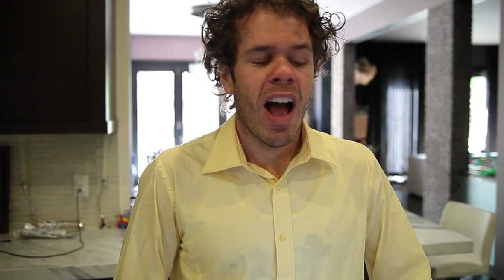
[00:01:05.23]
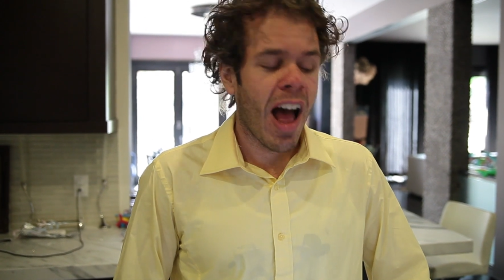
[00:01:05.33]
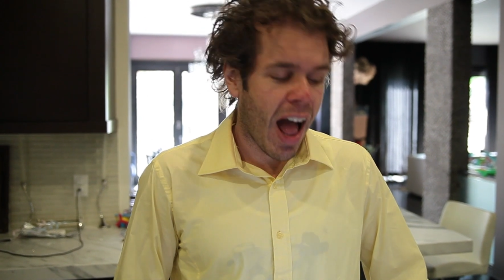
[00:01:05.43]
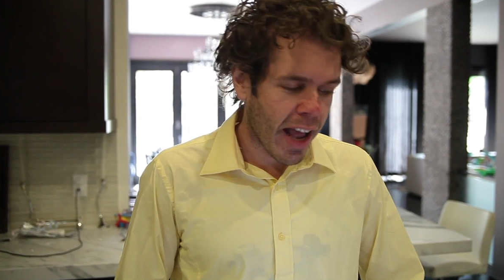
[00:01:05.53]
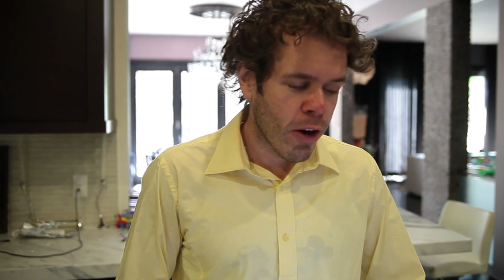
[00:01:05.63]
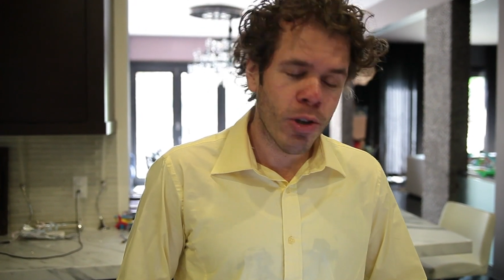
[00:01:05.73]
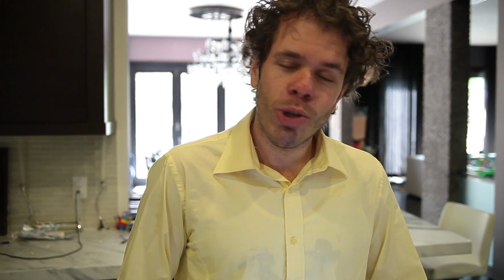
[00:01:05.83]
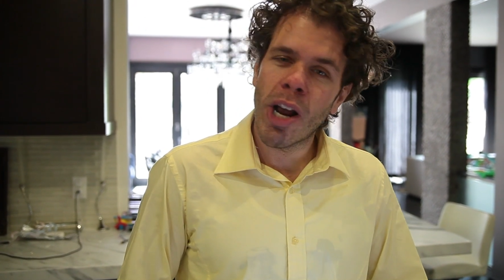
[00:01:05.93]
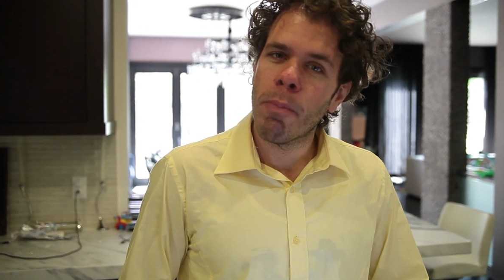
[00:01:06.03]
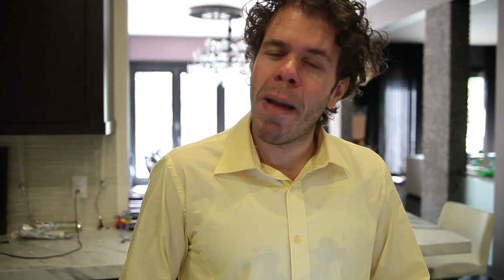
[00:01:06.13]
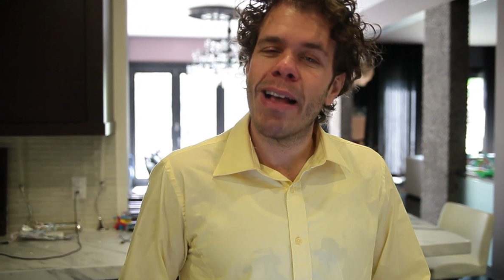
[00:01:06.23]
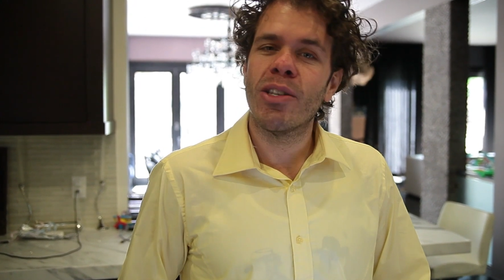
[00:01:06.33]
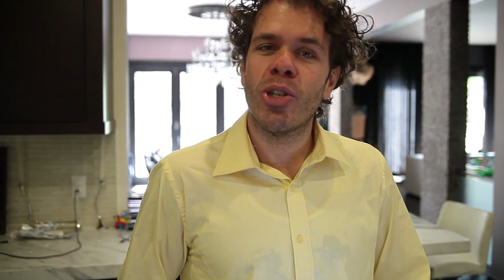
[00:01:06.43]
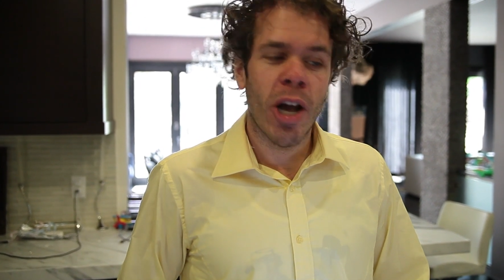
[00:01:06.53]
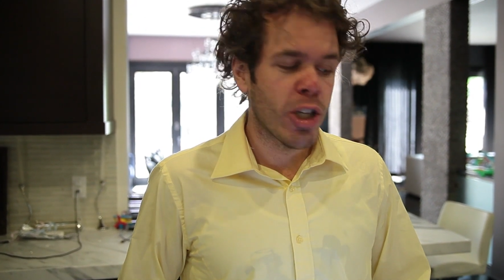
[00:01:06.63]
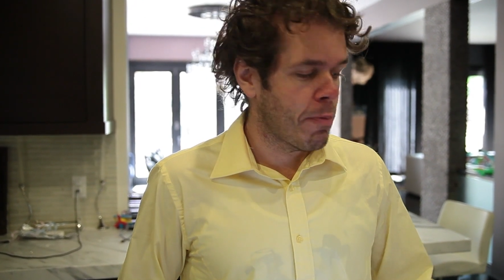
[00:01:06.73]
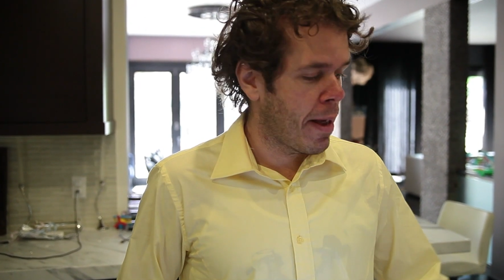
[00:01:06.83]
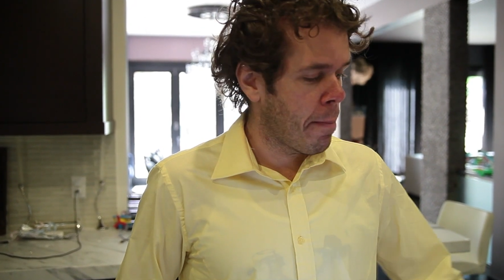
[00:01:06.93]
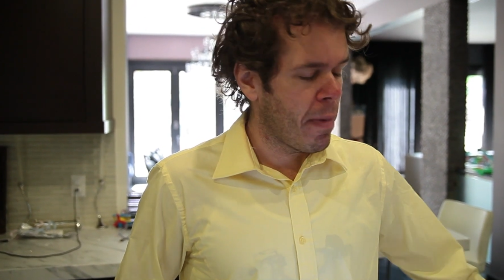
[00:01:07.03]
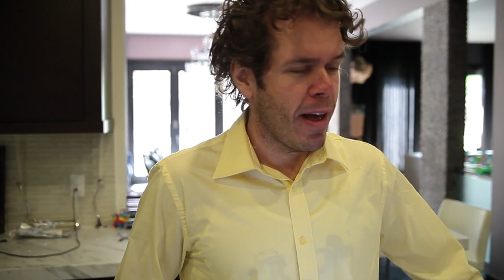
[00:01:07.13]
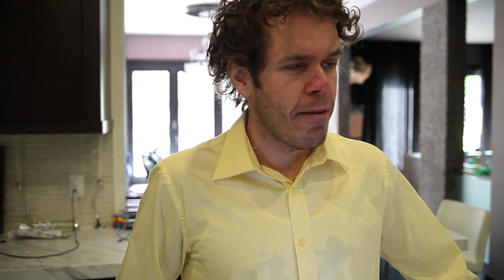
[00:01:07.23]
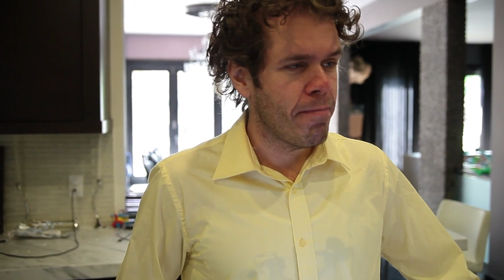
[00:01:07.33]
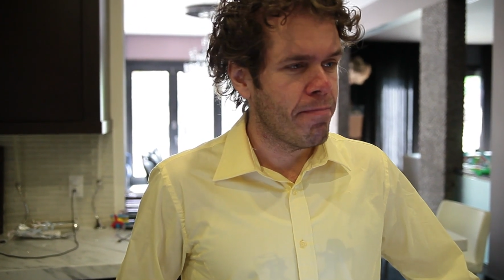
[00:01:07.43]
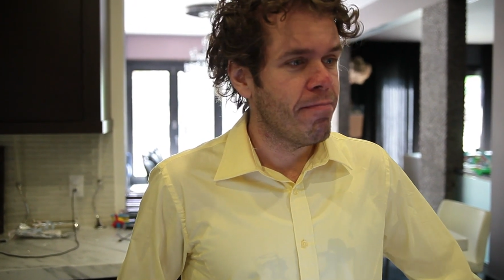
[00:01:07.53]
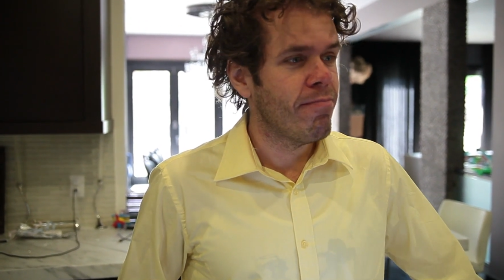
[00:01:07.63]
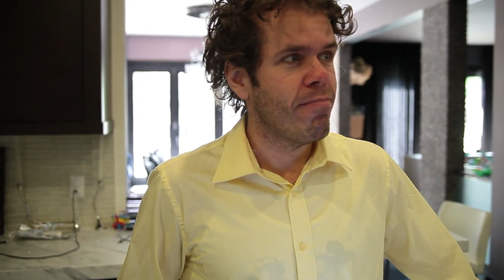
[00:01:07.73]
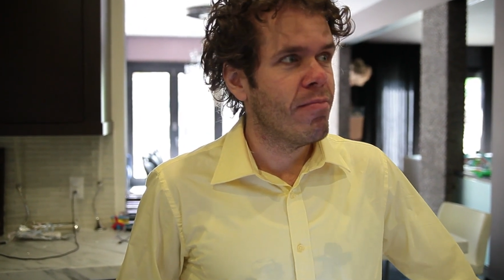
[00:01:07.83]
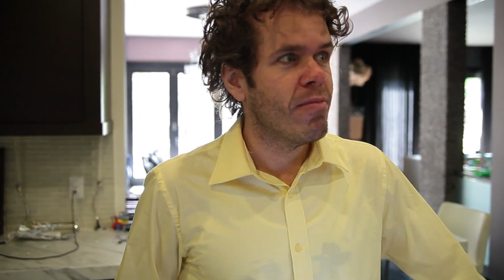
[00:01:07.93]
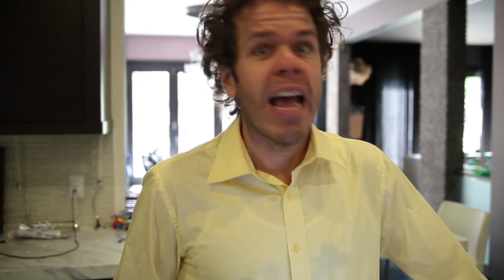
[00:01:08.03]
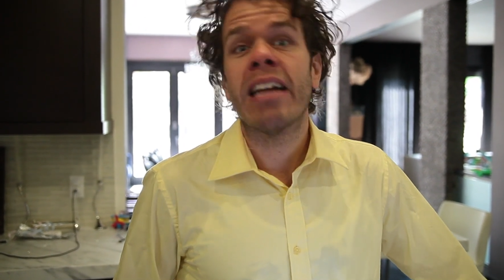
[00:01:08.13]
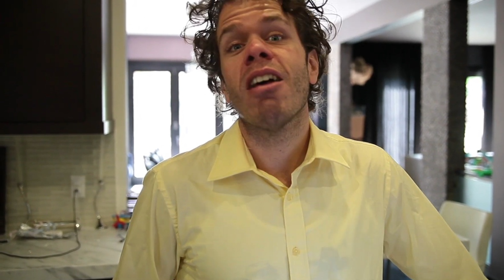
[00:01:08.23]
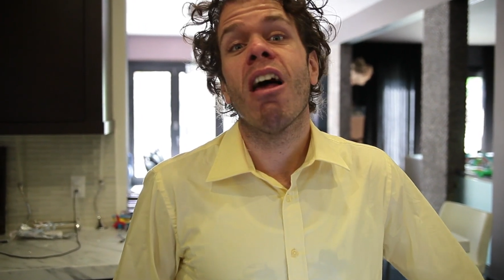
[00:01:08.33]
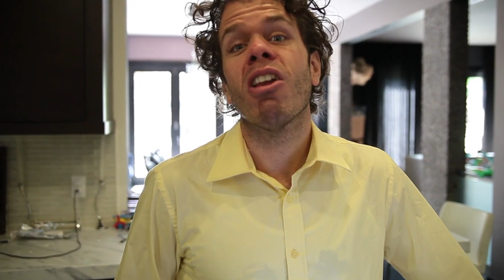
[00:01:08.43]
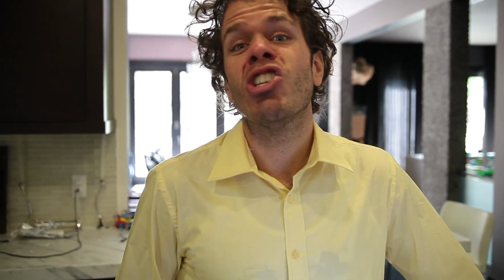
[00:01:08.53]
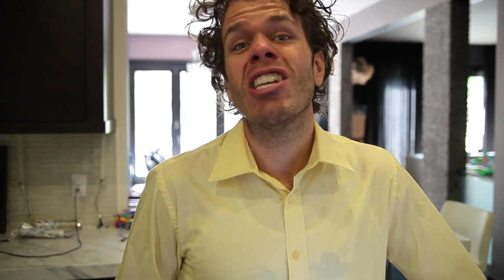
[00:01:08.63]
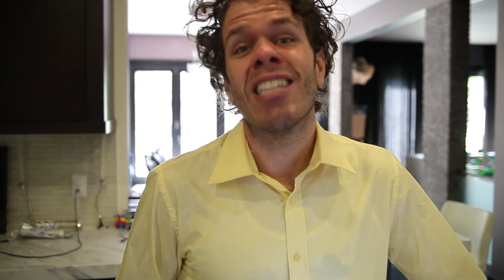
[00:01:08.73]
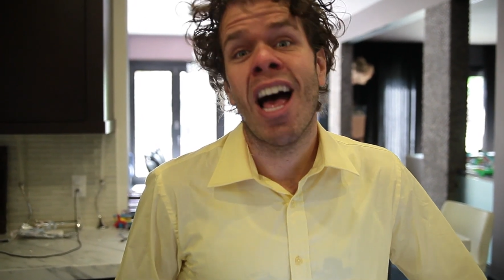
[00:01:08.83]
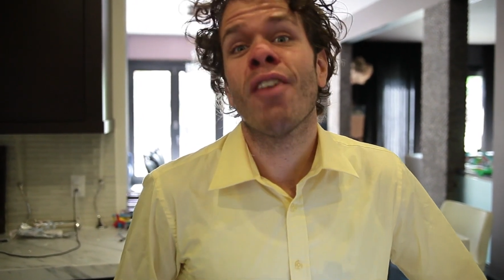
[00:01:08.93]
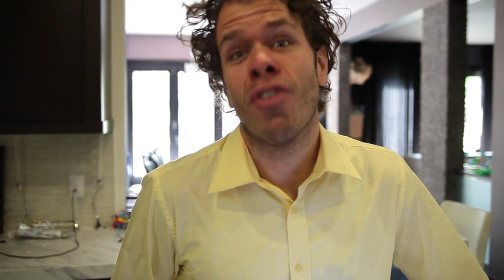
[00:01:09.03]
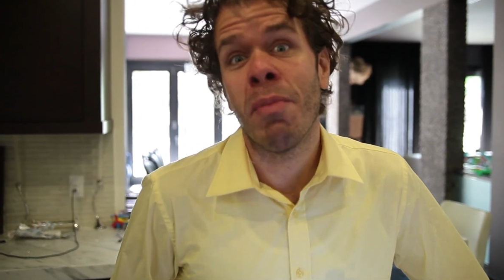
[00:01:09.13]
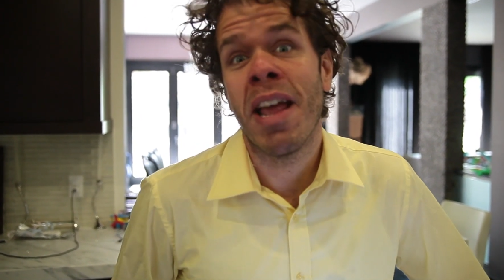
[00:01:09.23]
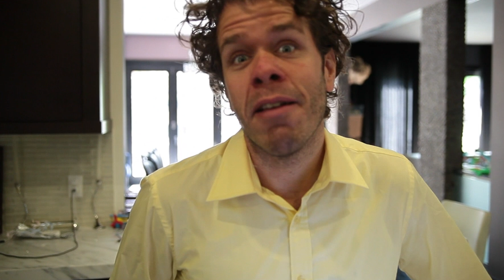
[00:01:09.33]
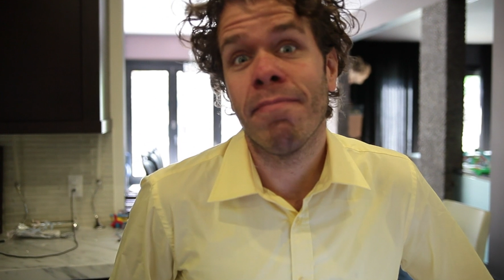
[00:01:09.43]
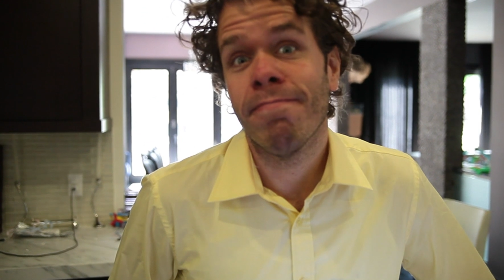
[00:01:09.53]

I don't try to pass judgment, but Scientology is not for me.